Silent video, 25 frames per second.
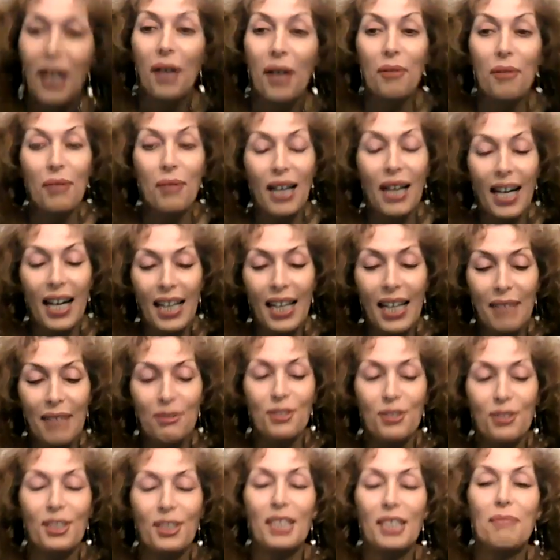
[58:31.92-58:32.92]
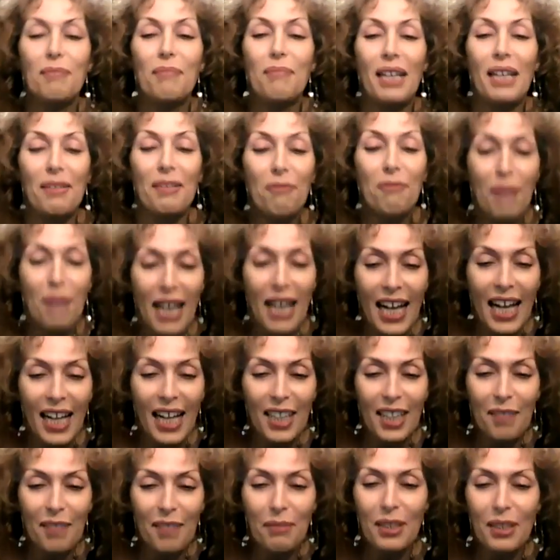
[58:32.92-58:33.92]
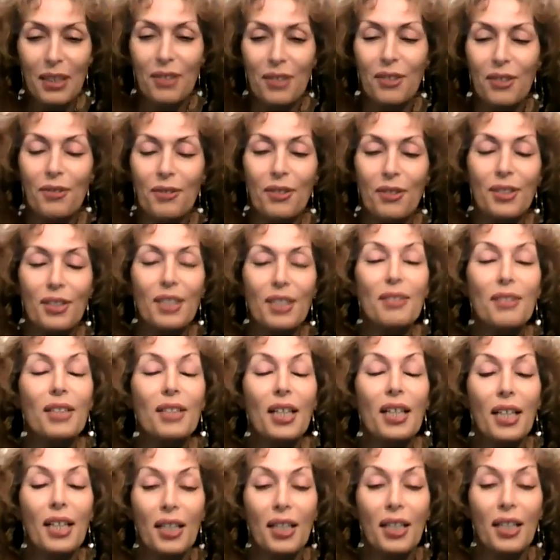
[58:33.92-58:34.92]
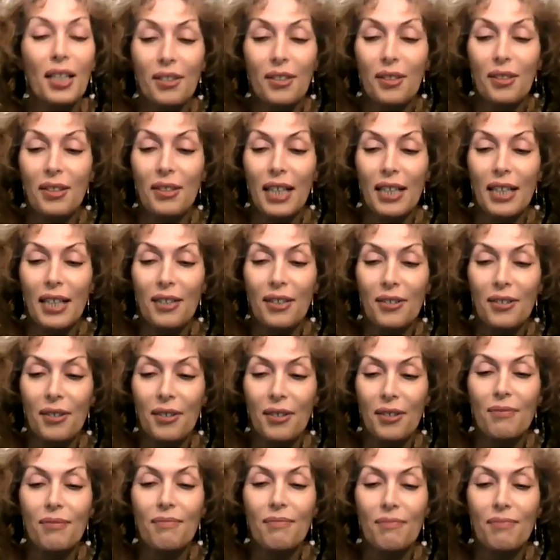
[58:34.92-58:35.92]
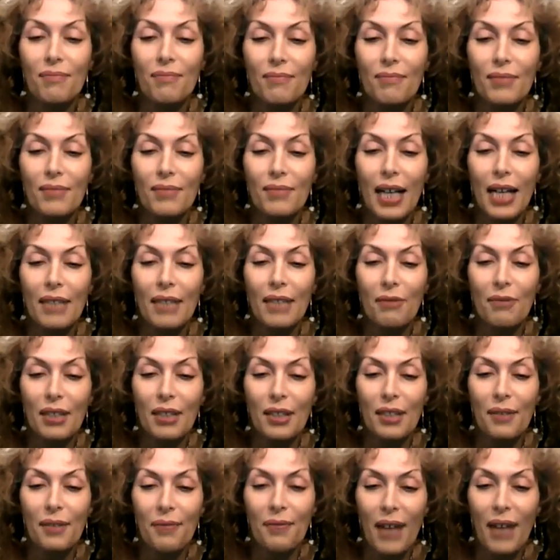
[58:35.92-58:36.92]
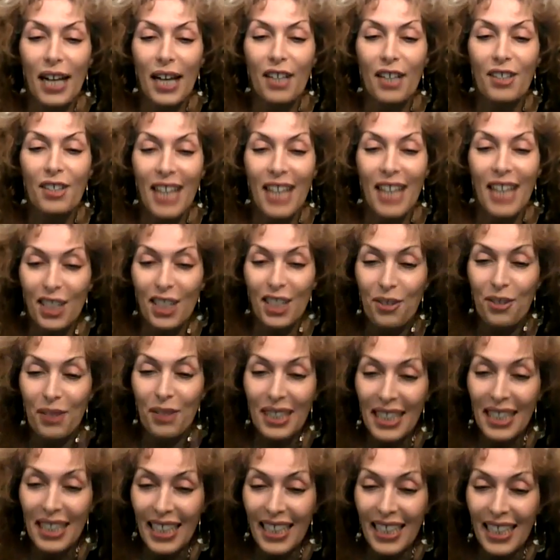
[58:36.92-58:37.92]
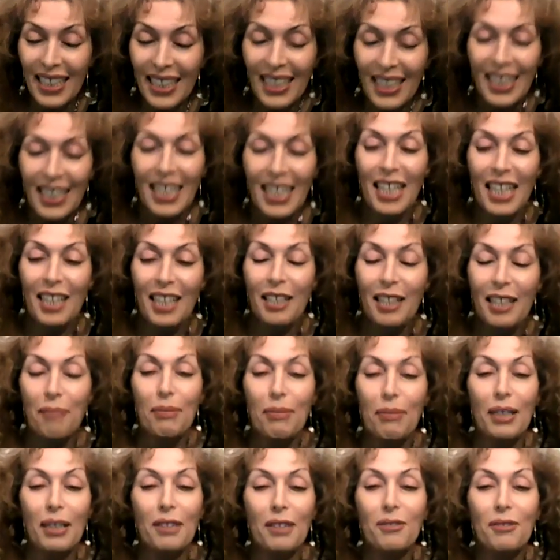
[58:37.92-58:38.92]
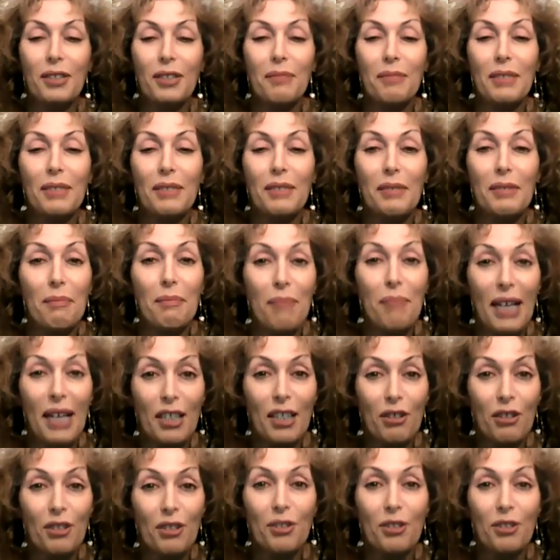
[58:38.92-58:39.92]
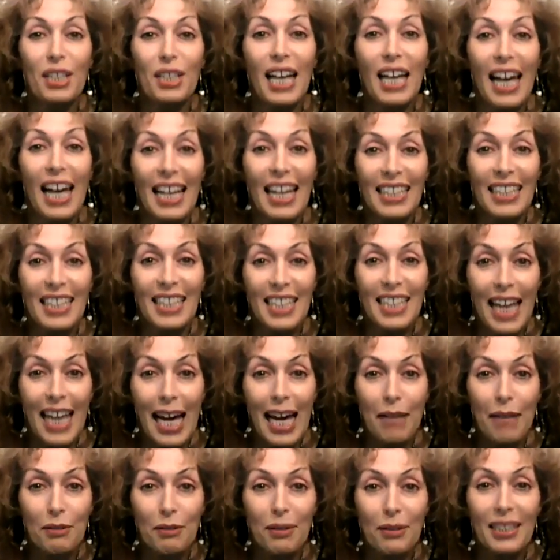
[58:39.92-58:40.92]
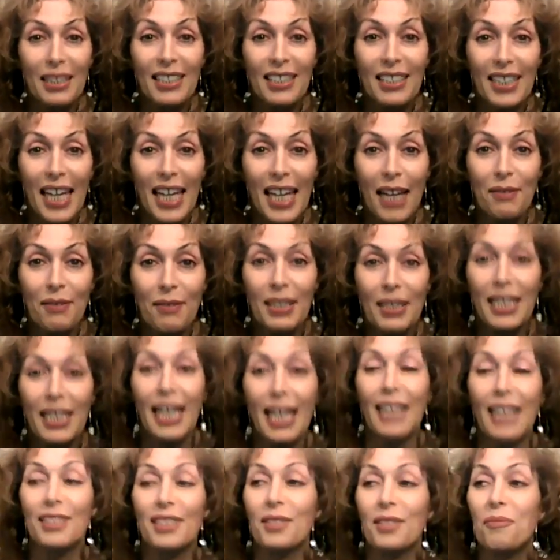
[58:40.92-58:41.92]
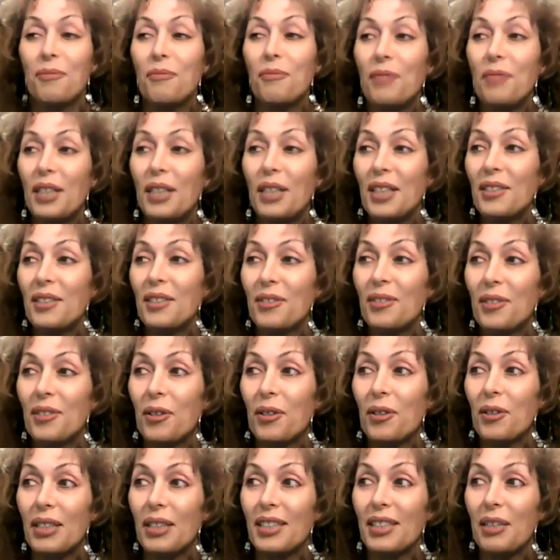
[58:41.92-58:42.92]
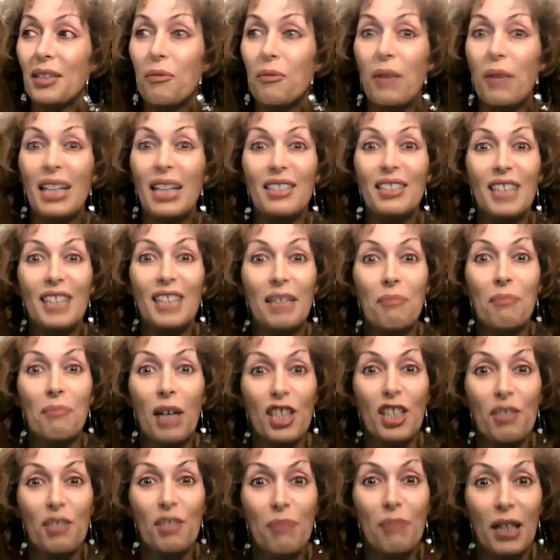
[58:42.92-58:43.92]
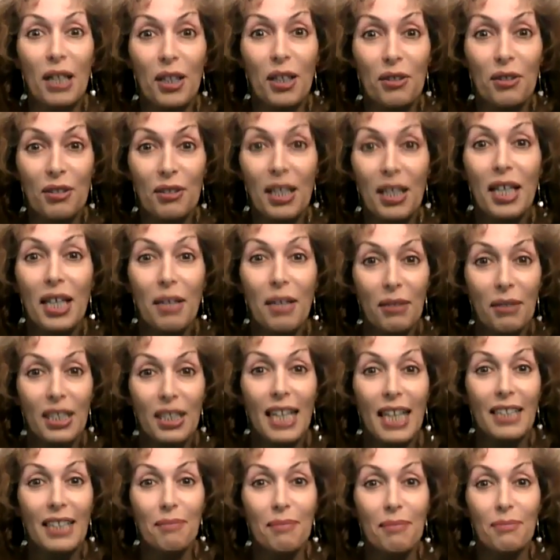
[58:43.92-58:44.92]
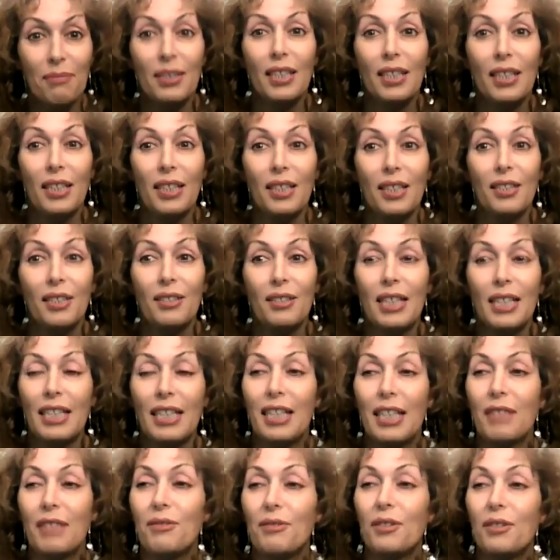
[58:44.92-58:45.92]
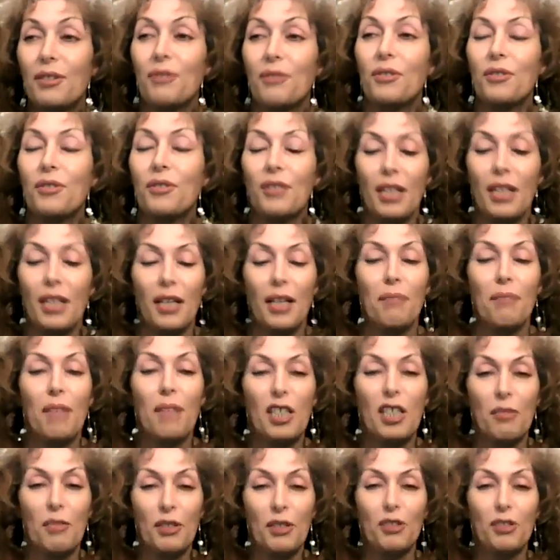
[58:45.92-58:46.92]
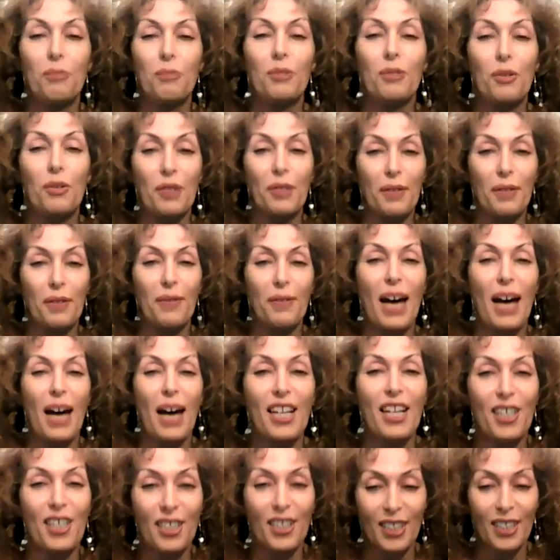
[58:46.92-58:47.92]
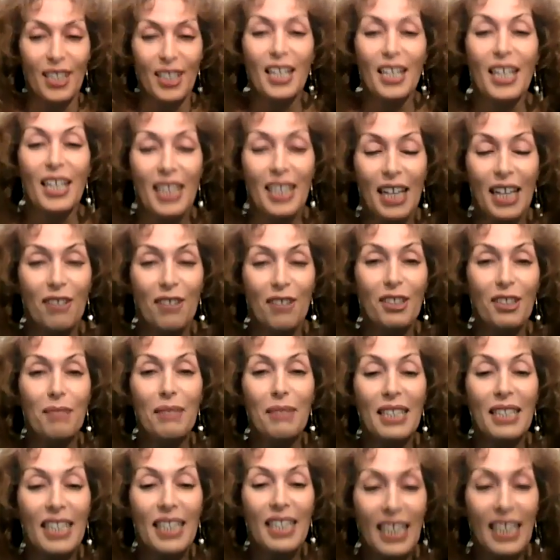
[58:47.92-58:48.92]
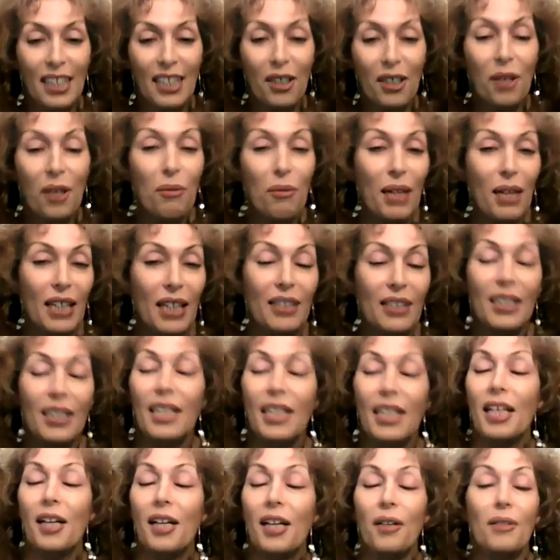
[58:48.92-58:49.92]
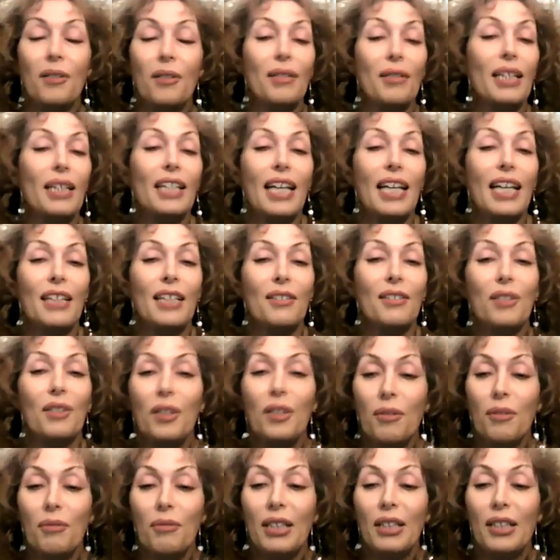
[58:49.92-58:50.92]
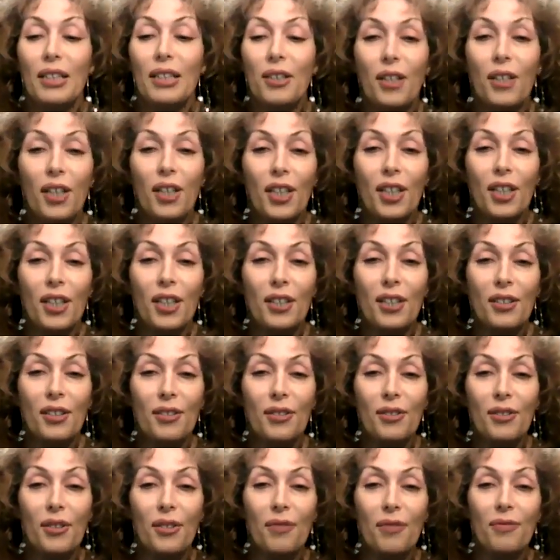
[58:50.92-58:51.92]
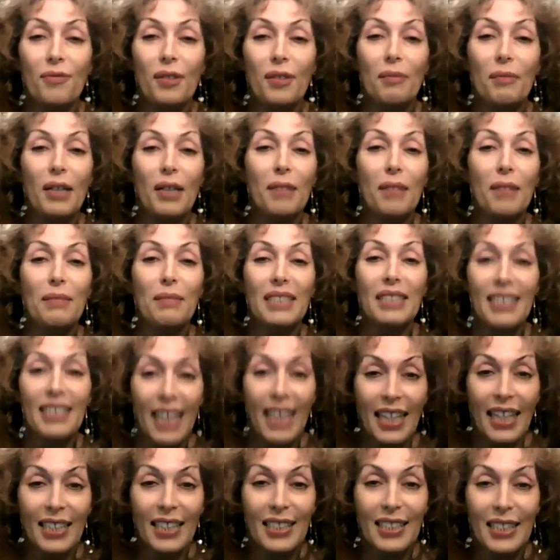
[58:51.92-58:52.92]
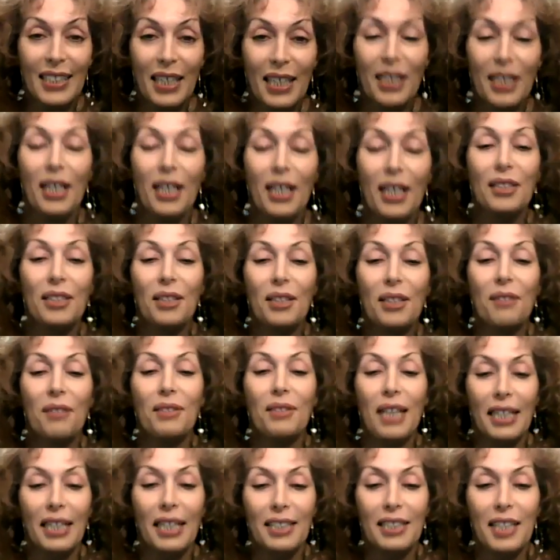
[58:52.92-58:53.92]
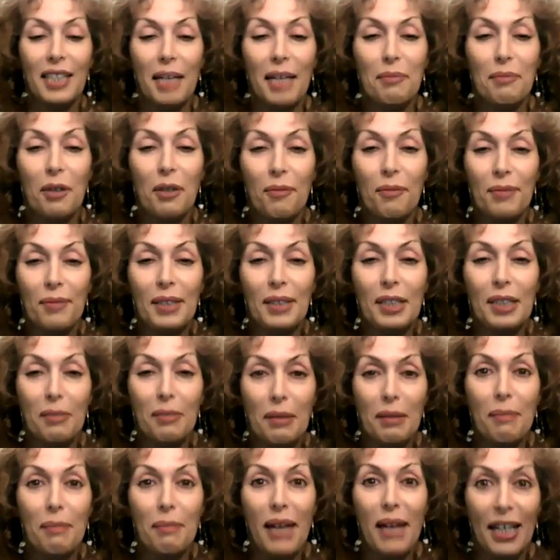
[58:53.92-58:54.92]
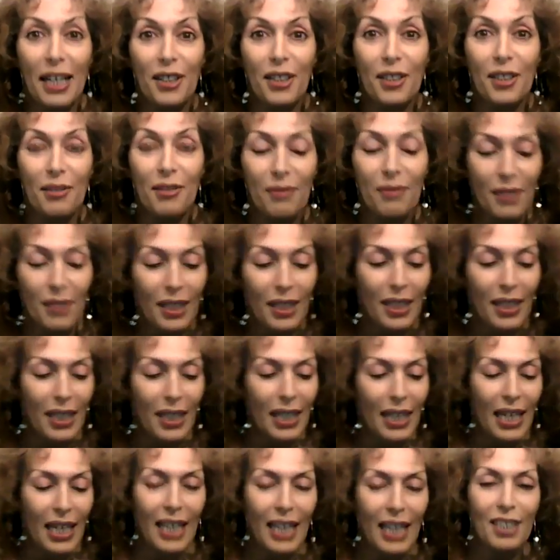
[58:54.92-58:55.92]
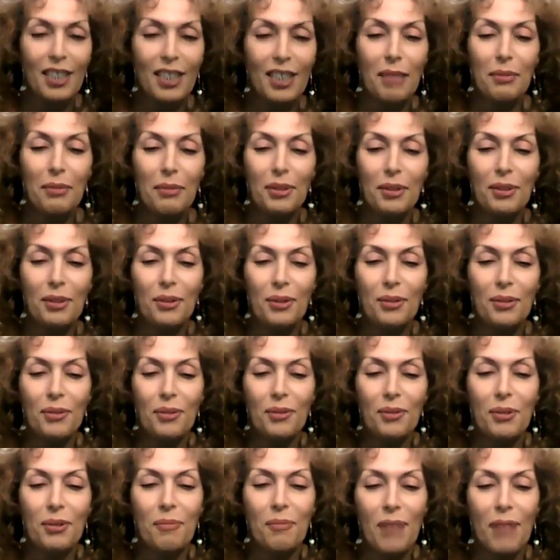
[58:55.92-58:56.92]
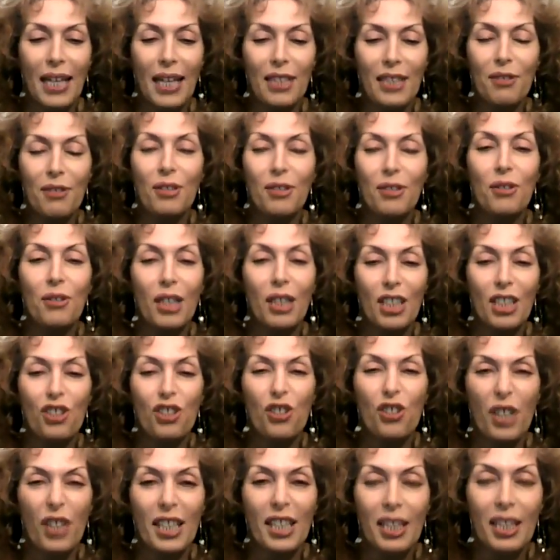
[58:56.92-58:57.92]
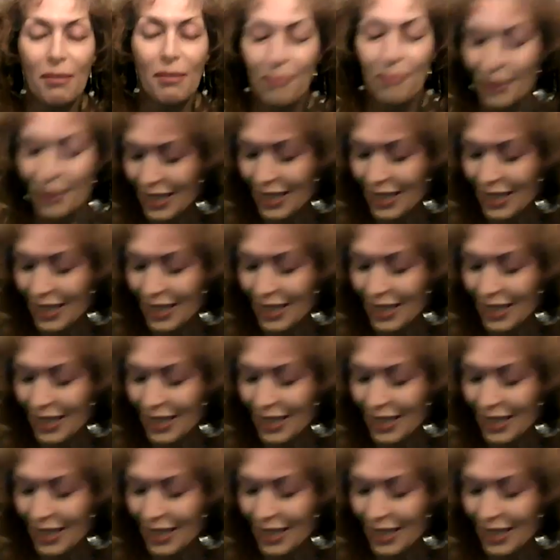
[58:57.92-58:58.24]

Well, I'm sure he meant well, but if you could have, gotten rid of the fire naturally, that probably could have been even better, because you could have had the yams really saved and had some real, let's say, well done marshmallows, which kind of like, those marshmallows you put over the fire. That could have been neat. Oh, well, again, we learn, from our mistakes. So next time, hopefully it'll be better. And she's able to do them right, and you can all enjoy them.